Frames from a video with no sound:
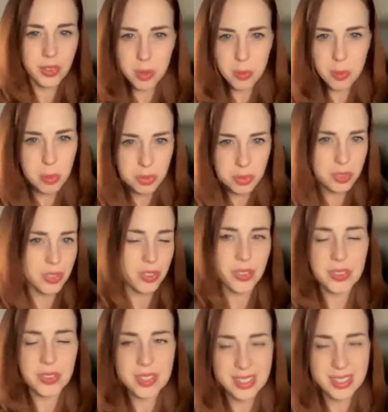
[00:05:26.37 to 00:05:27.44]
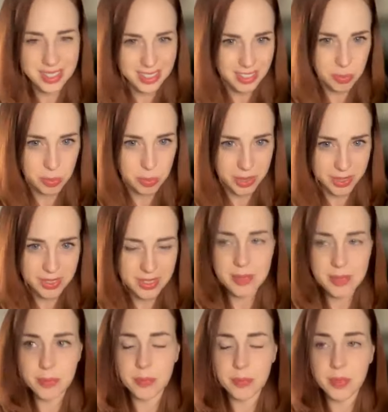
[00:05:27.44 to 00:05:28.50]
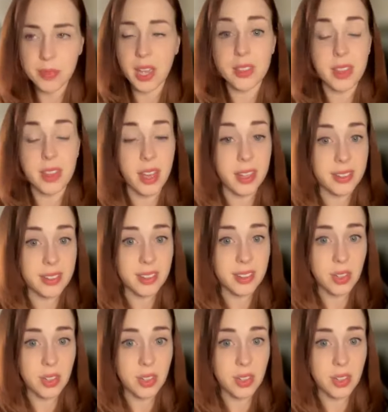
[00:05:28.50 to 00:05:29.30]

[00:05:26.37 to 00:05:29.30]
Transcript: emotional or sensitive place, and that,